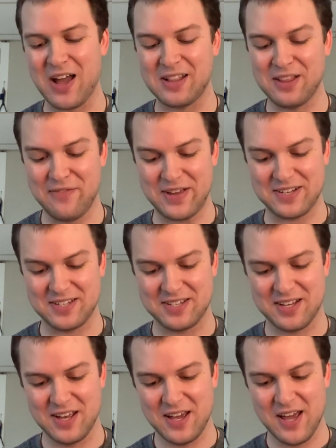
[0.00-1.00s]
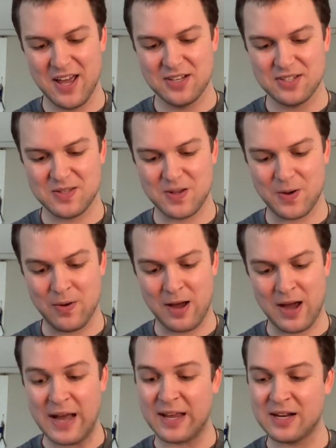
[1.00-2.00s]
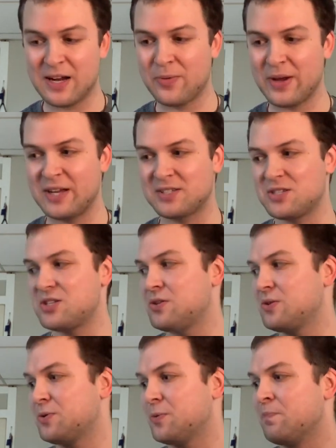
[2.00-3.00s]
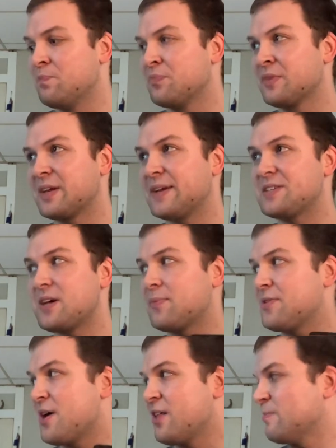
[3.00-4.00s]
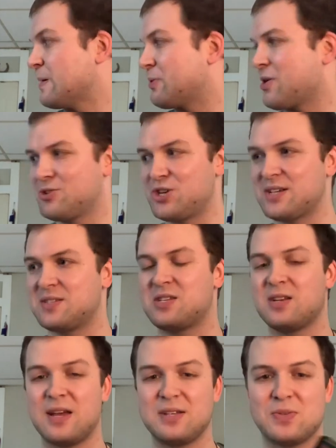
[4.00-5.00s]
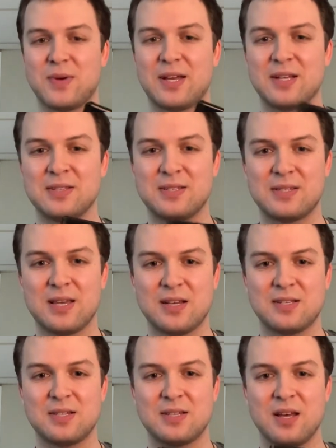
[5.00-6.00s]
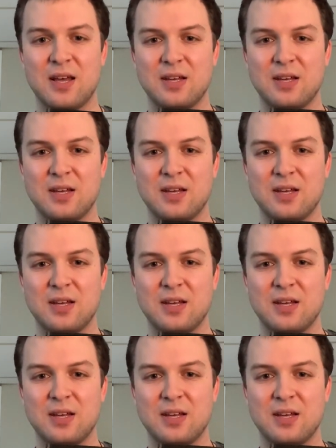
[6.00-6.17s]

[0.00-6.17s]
love it. So I cannot wait to get done with all of my projects today so I can sit